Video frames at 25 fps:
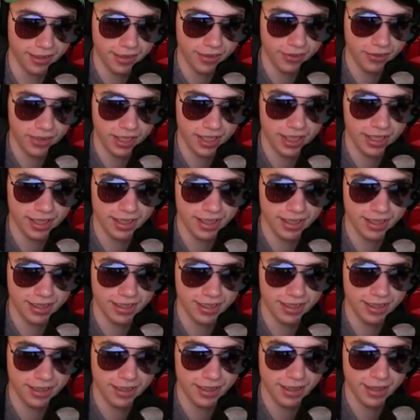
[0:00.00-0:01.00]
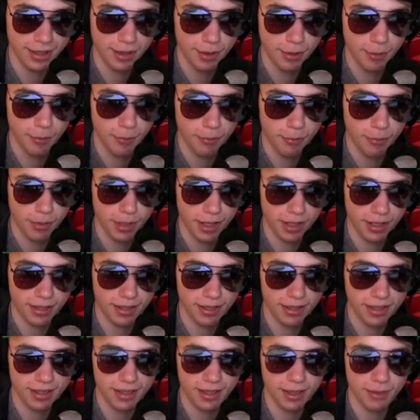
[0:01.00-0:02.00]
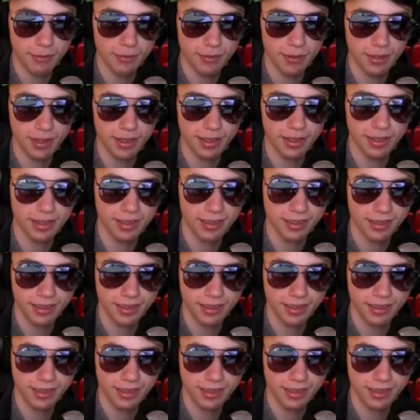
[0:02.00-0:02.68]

Let me pick this up here.